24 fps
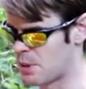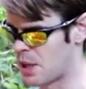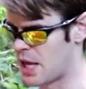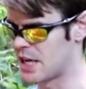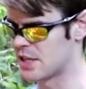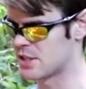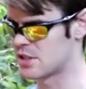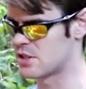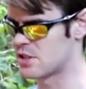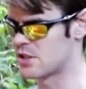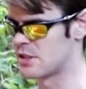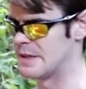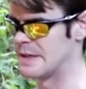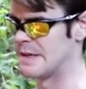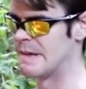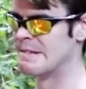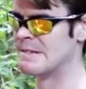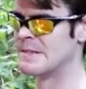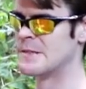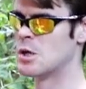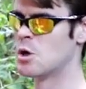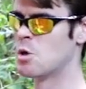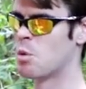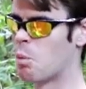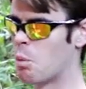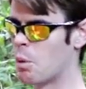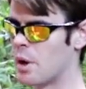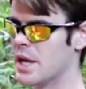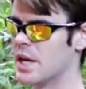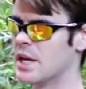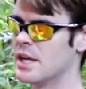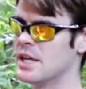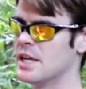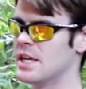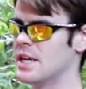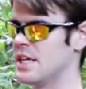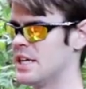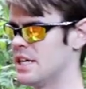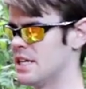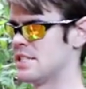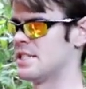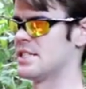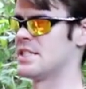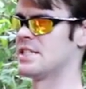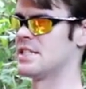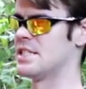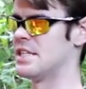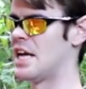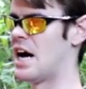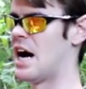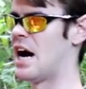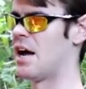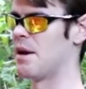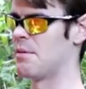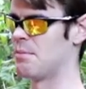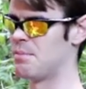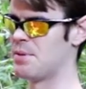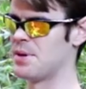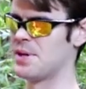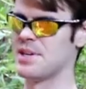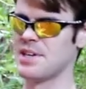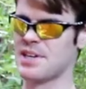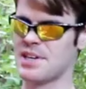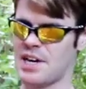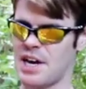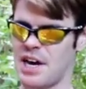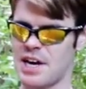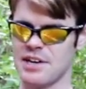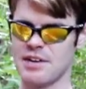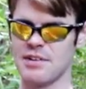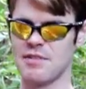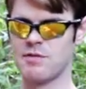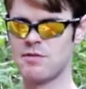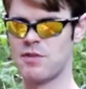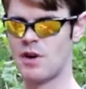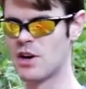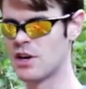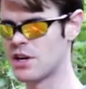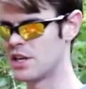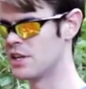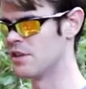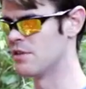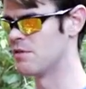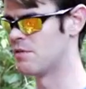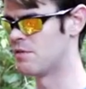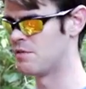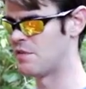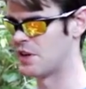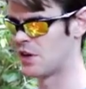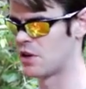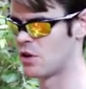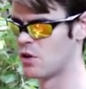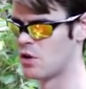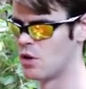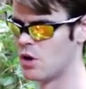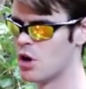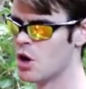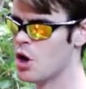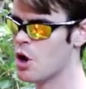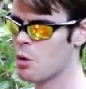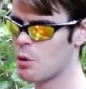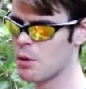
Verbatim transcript: blaster when it's not being kind of funky and fickle.